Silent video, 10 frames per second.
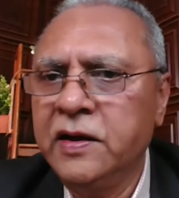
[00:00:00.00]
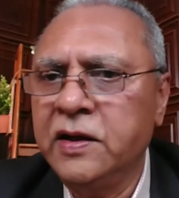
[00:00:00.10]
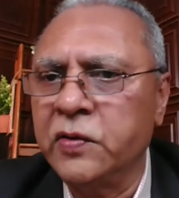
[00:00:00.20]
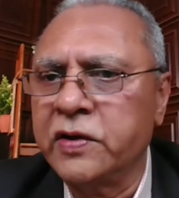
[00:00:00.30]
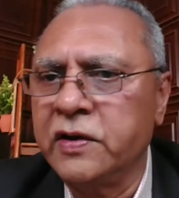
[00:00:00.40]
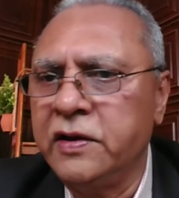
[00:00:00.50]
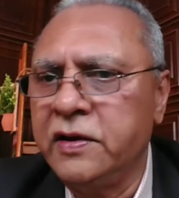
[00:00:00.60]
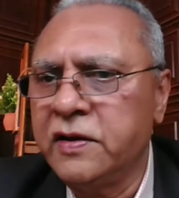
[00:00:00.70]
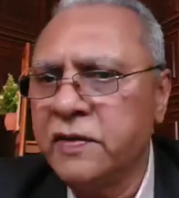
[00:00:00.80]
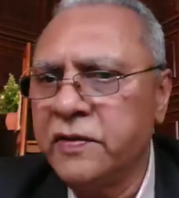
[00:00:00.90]
Okay,
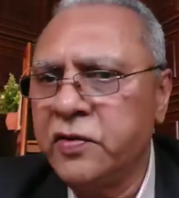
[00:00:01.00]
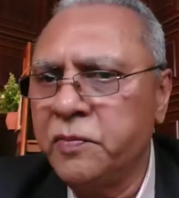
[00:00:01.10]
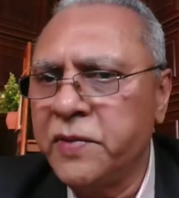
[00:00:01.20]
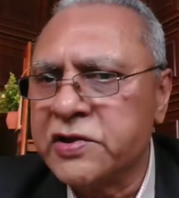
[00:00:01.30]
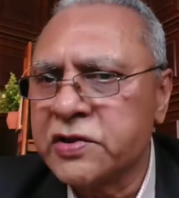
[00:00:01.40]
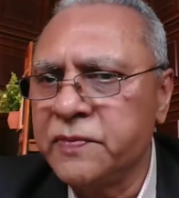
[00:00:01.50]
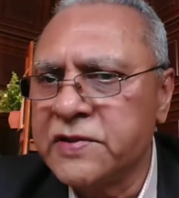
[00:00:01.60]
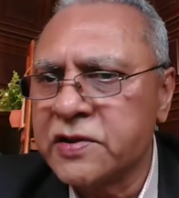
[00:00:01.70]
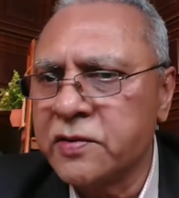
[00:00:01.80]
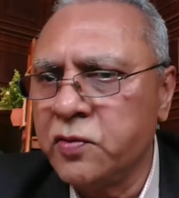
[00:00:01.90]
here you mentioned
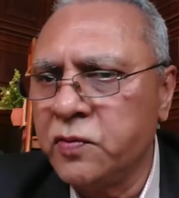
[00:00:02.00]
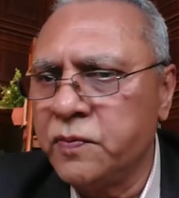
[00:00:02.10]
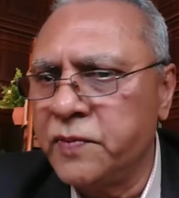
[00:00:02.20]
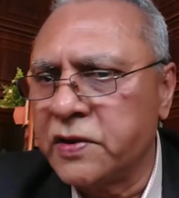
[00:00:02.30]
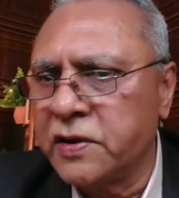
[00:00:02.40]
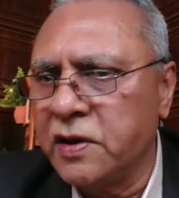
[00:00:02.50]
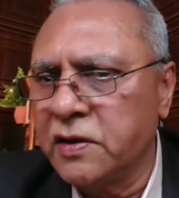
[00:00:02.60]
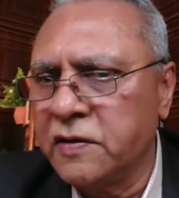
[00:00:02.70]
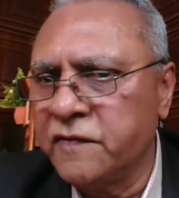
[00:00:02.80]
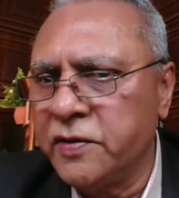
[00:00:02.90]
Mr. Anup
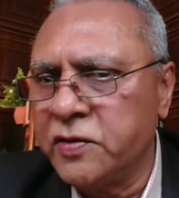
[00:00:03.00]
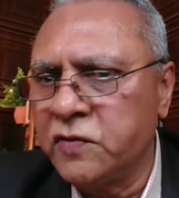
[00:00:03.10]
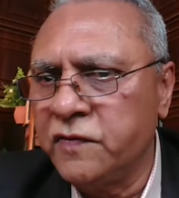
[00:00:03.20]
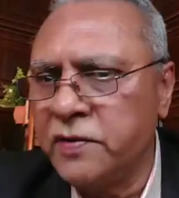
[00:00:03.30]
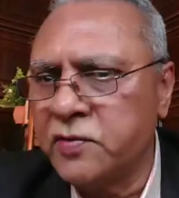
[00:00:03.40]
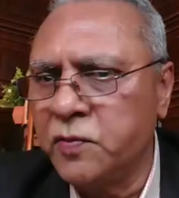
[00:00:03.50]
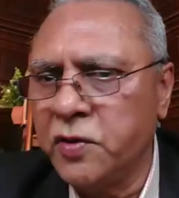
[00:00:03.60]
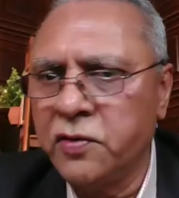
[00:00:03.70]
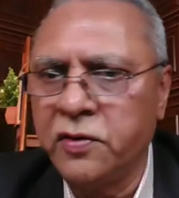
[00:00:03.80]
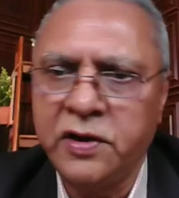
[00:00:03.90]
Bhatnagar 1 to 1 tomorrow.